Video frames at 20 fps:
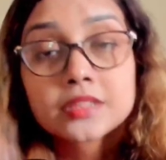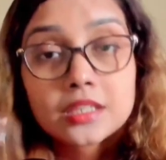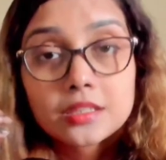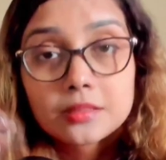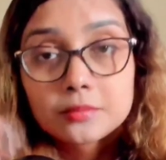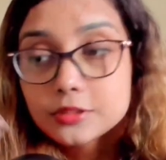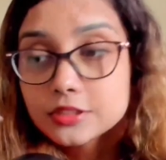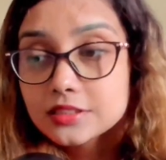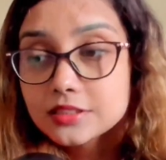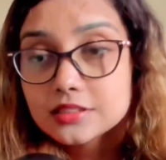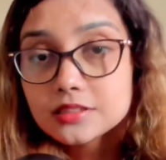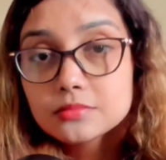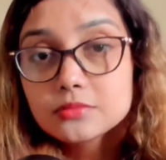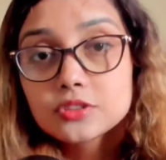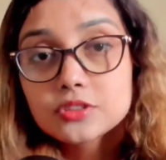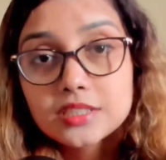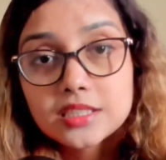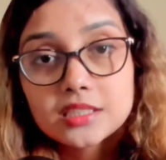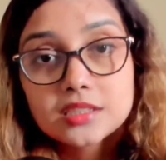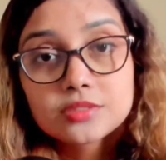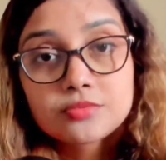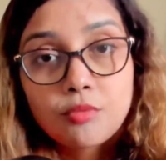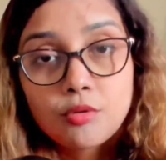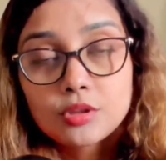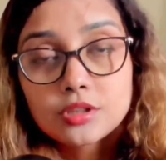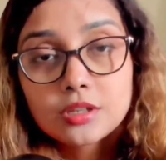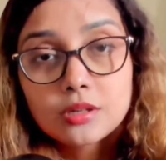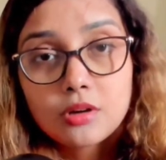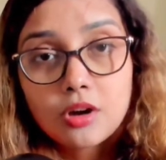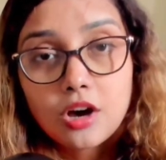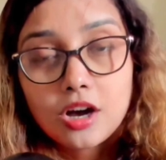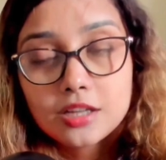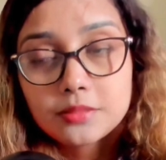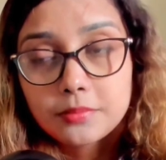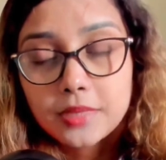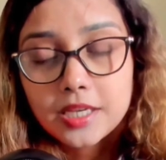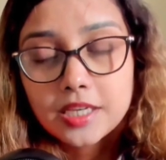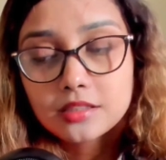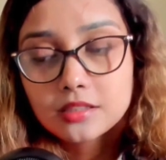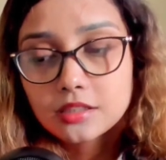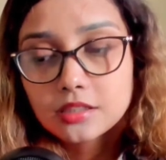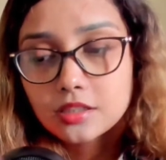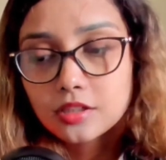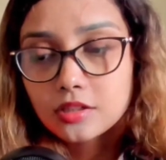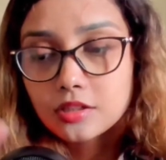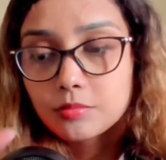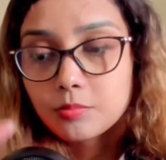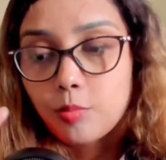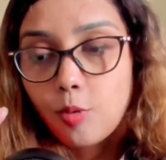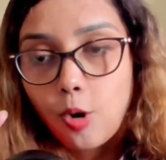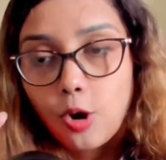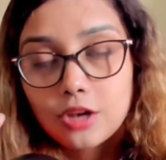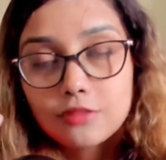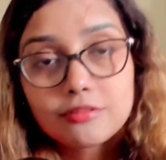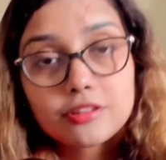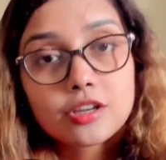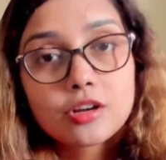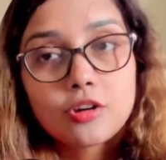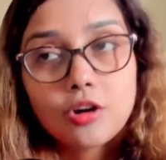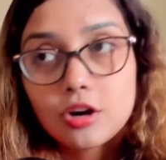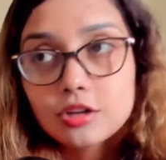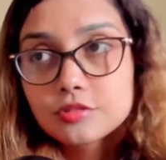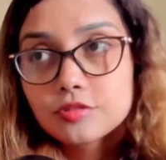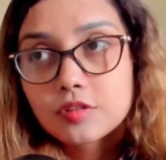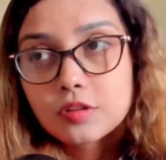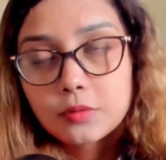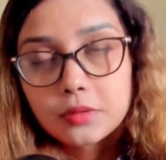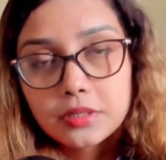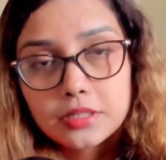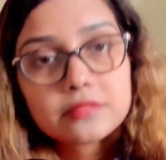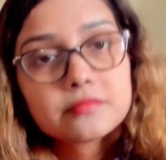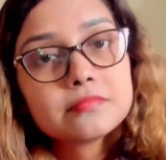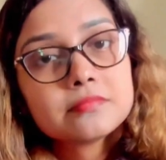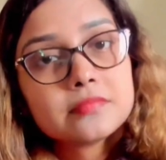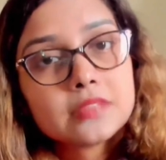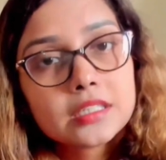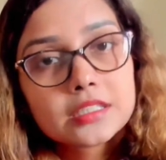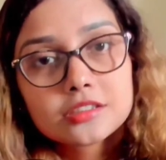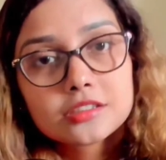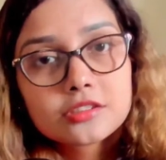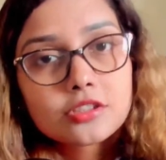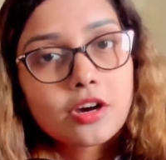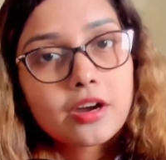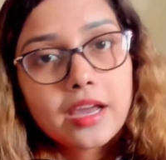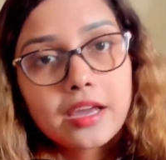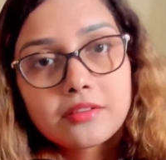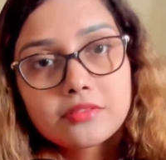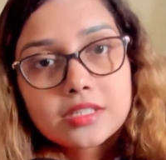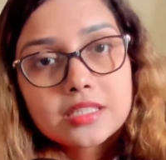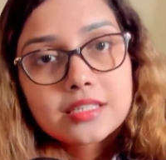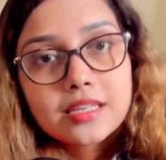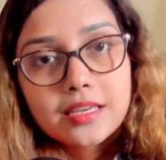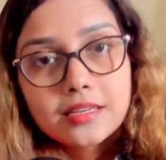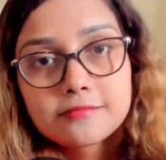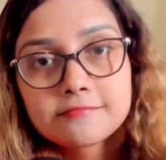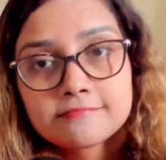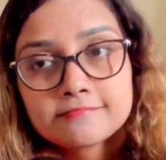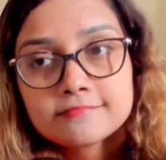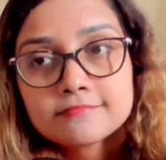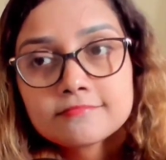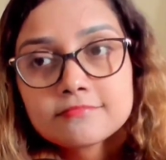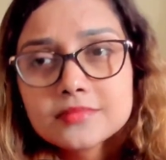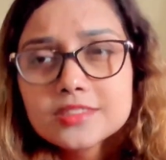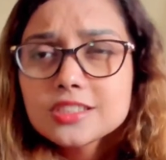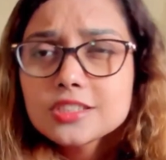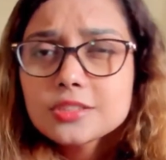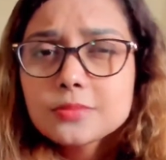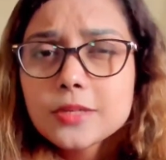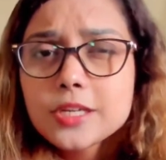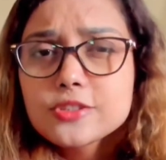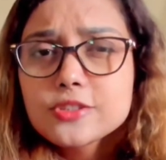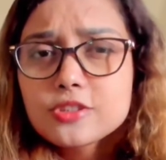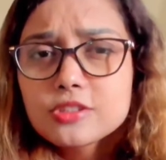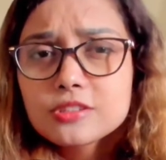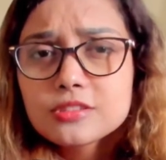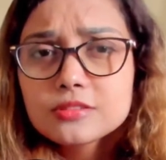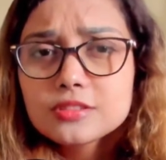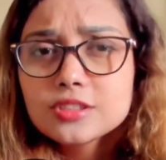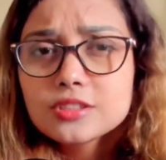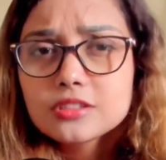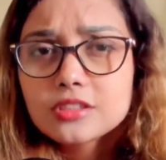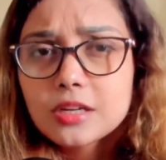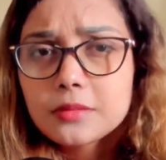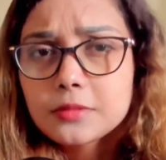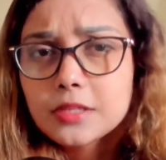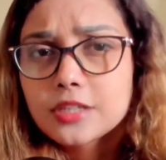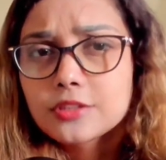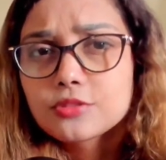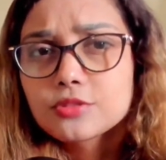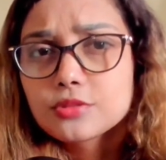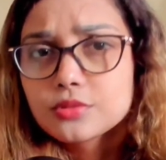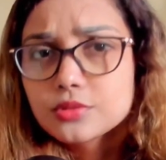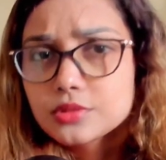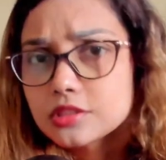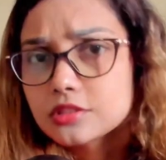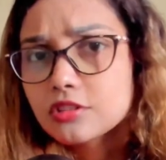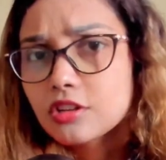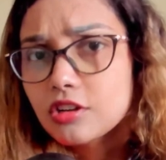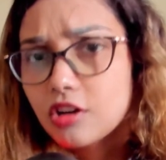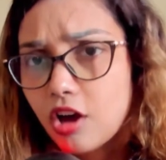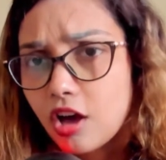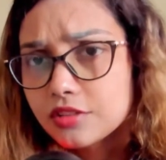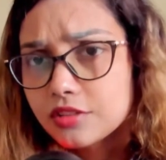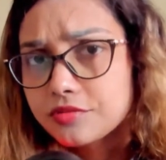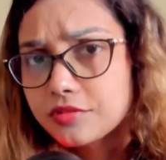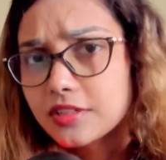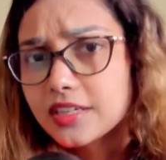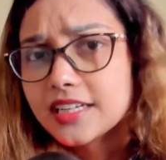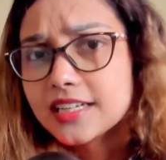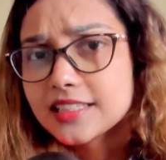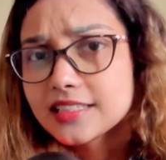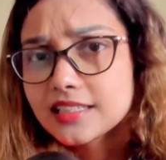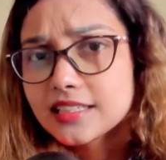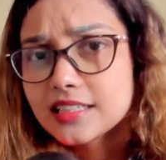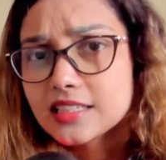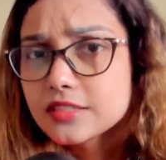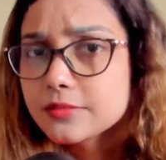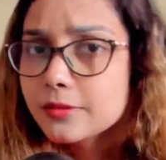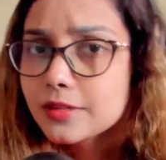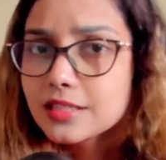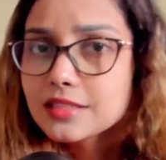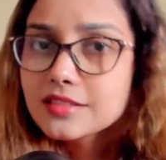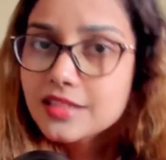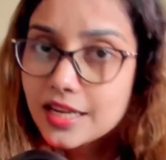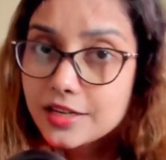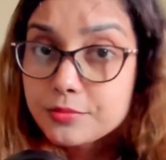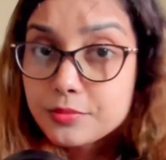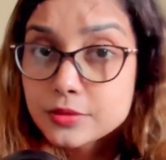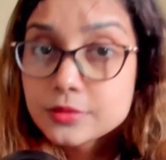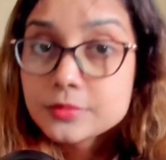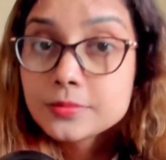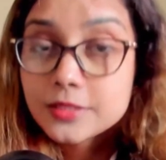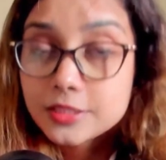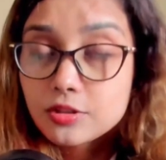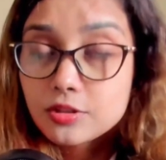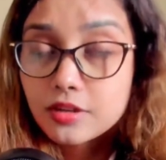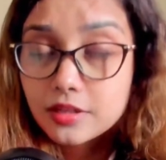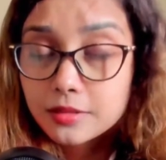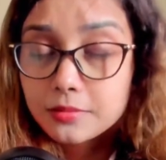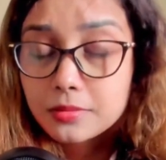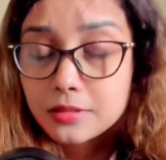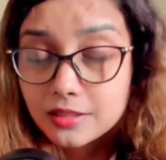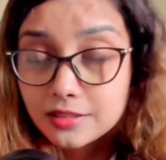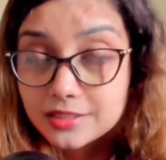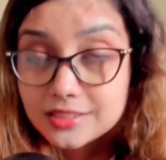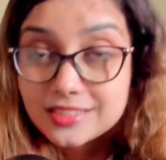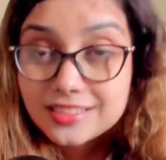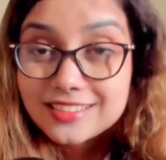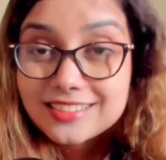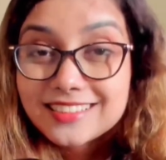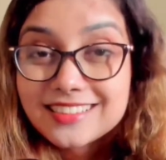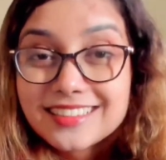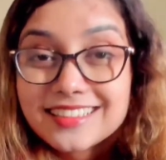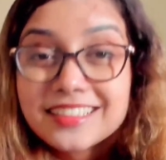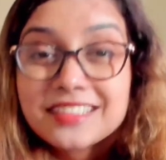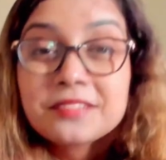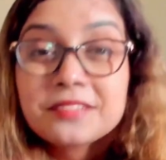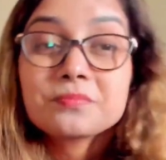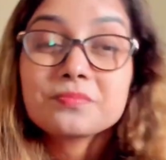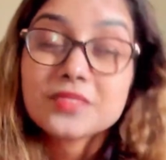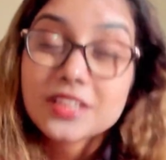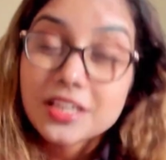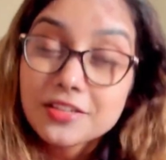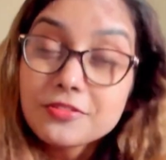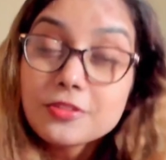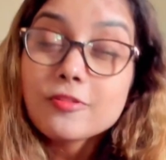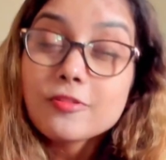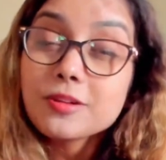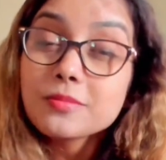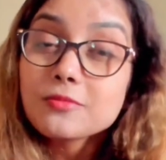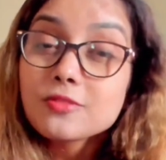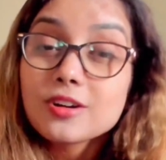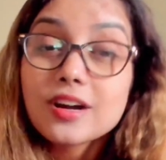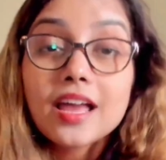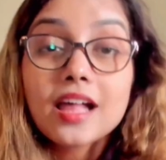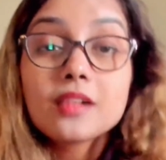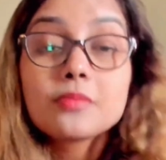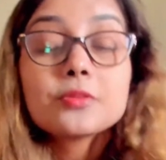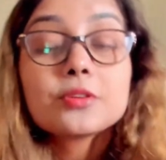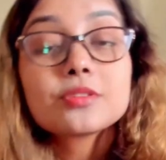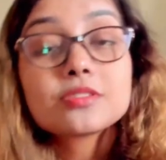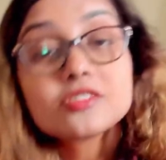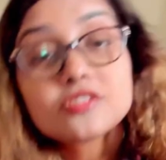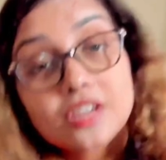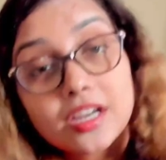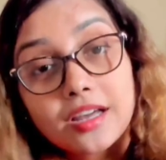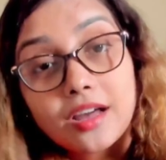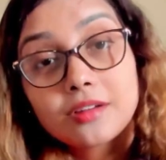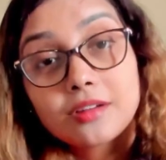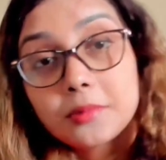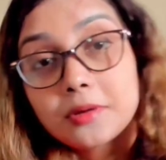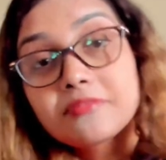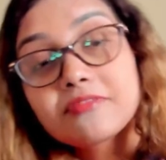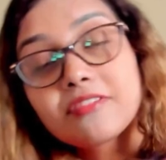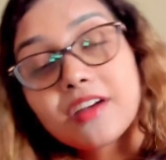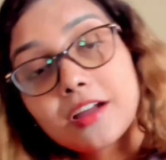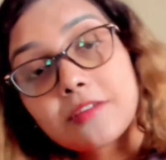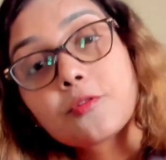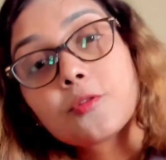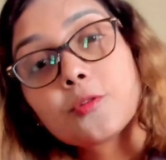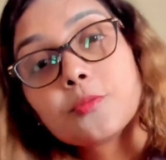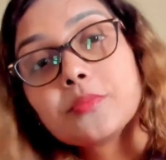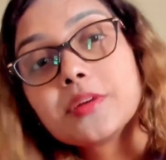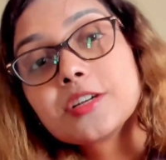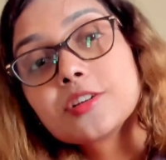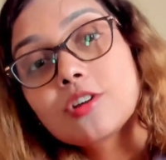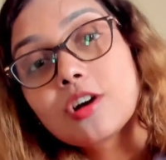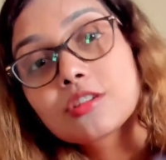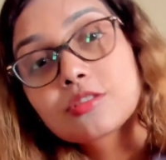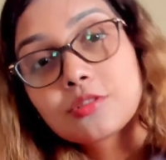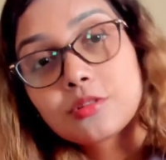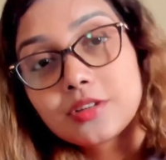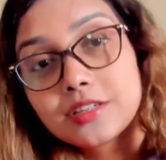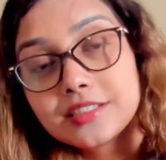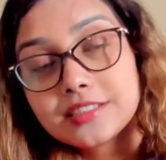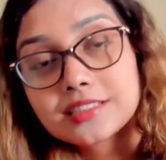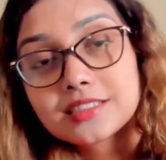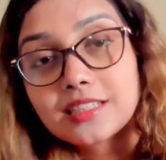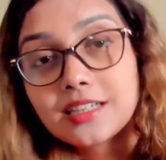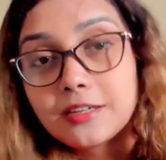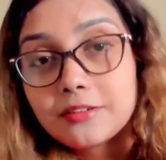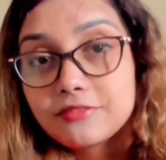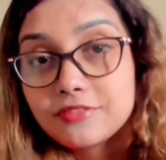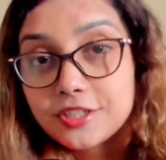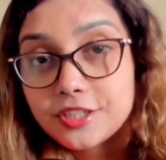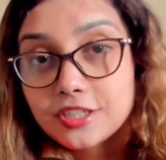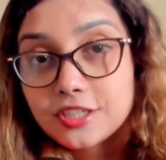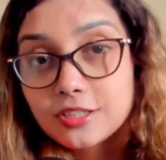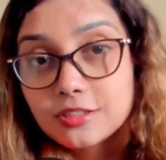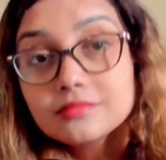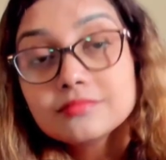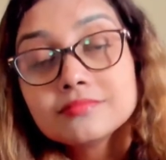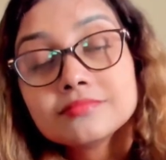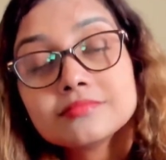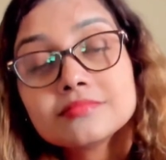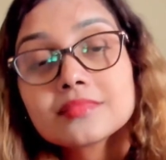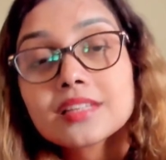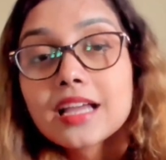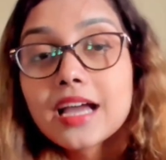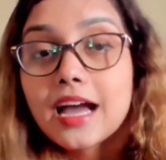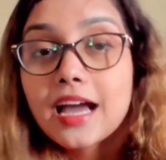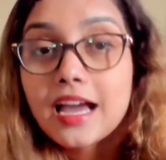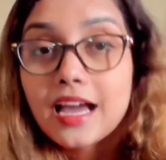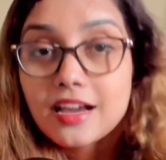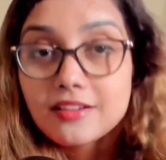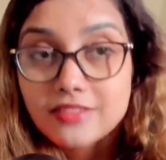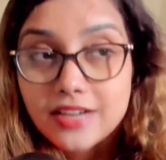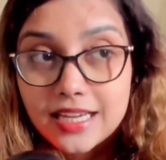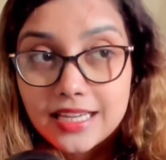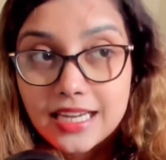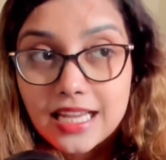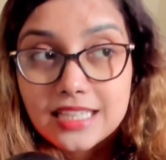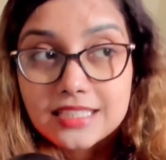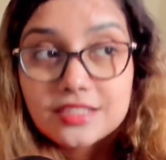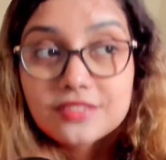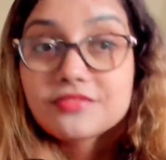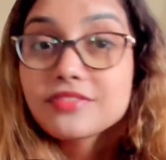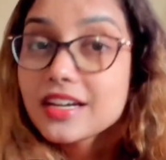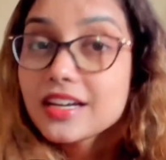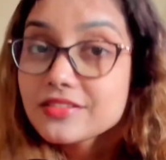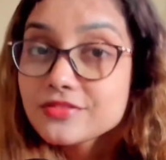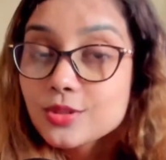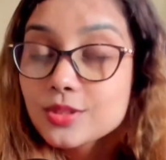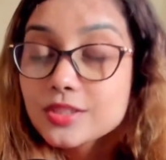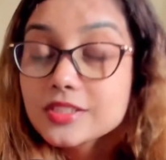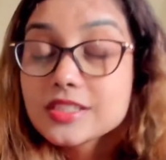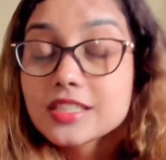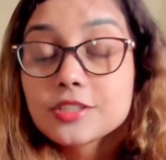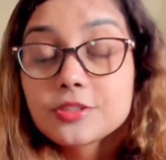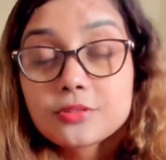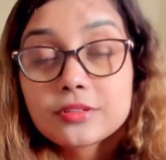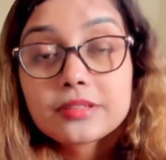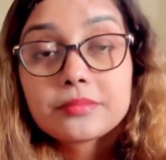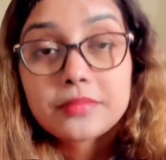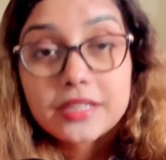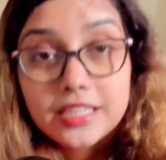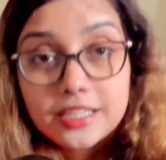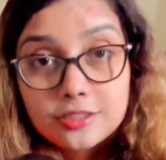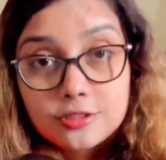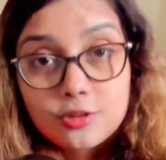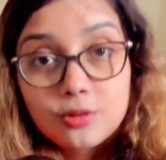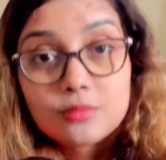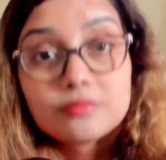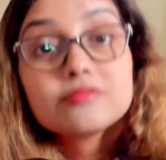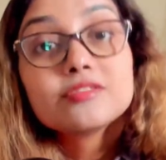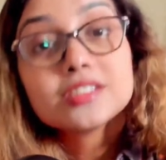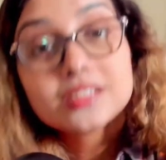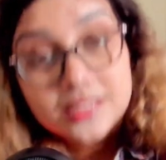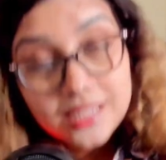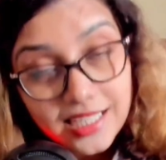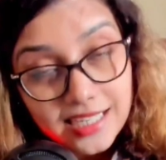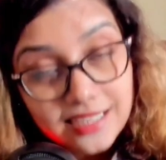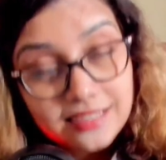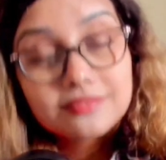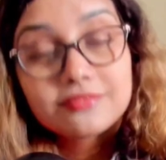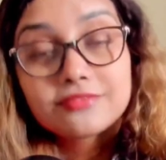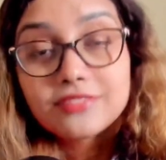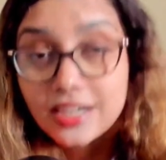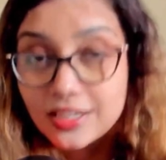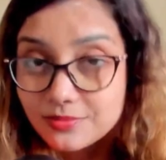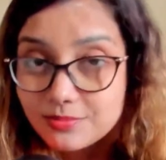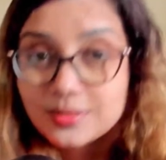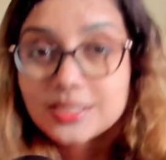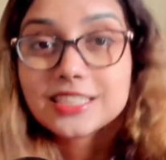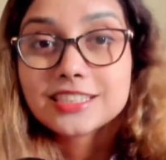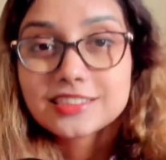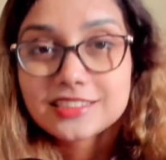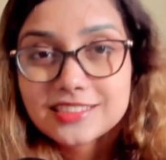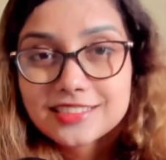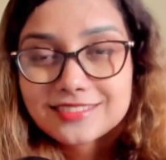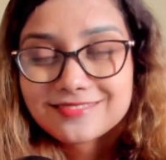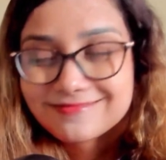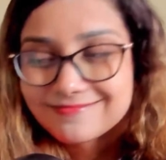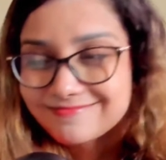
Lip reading: put in some treats, fold the cloth, make a ball with the cloth, throw it. Let the dog have his day. Just make sure you're not planning to use the cloth for anything else, because that will be torn apart. If you want more help, you can check out my 5 homemade dog toys video. I have highlighted 5 toys that you can make at home within 5 minutes.